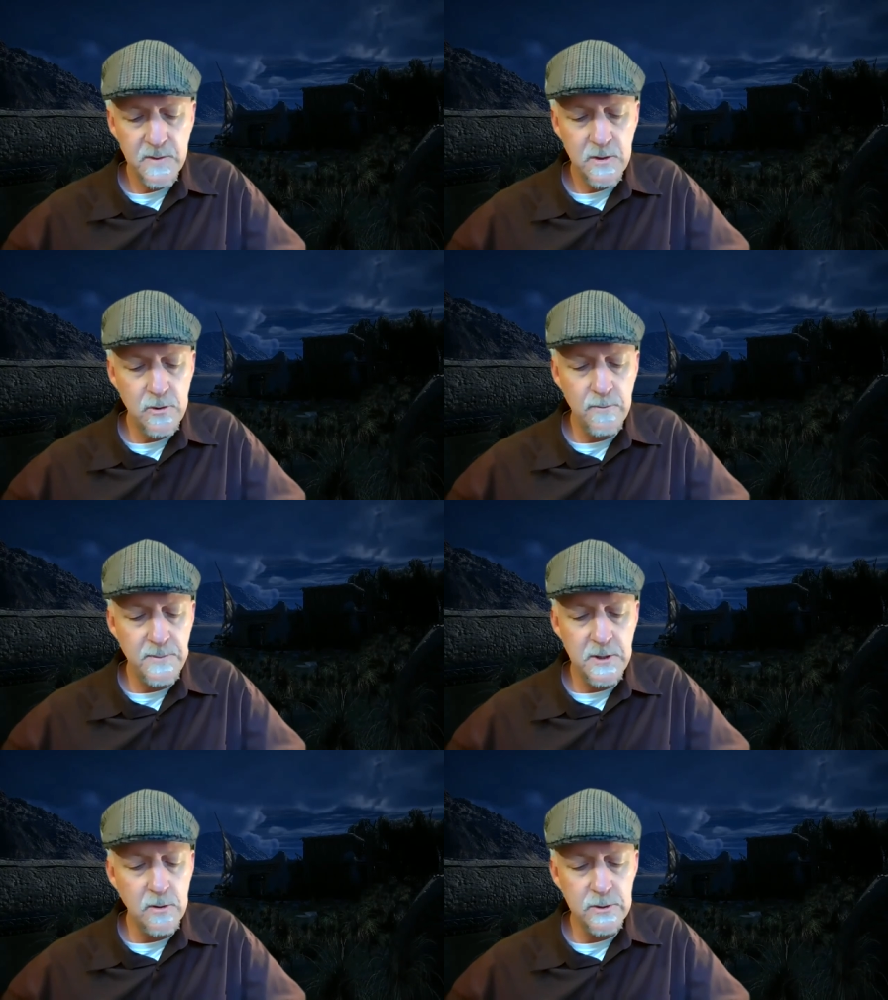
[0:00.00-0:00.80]
You'll
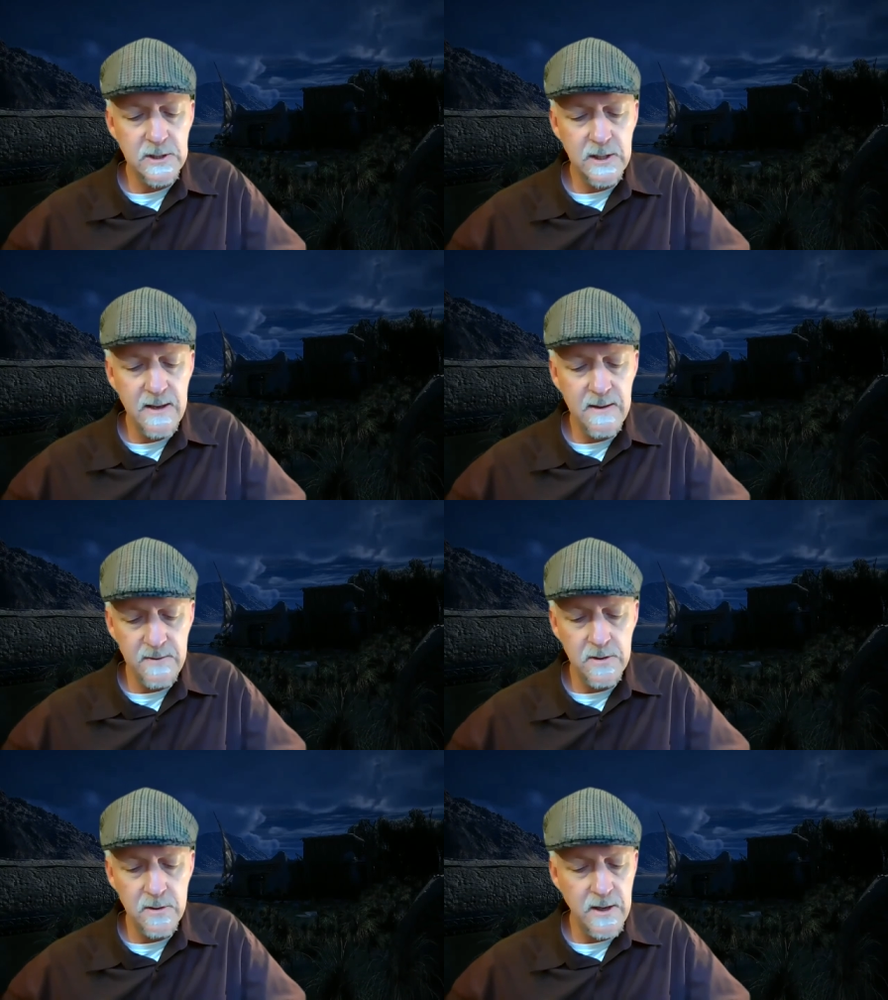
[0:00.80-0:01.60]
be no slave
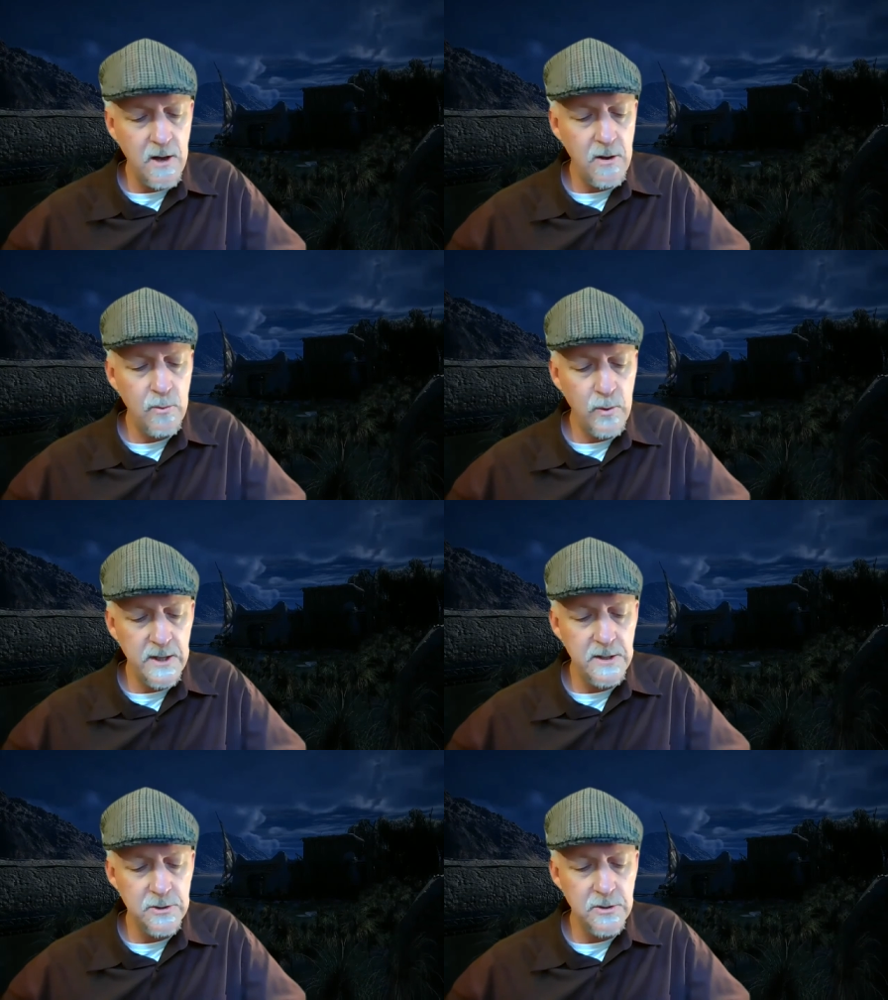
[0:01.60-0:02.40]
either, and I'll
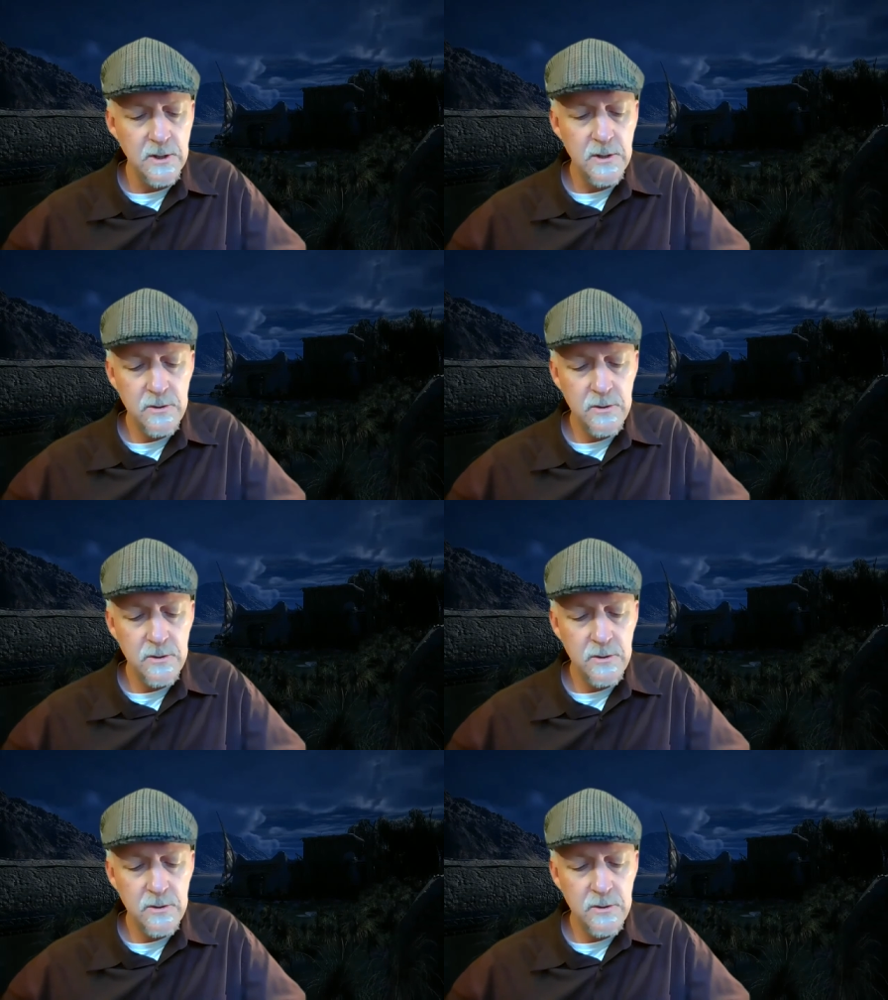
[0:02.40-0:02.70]
wager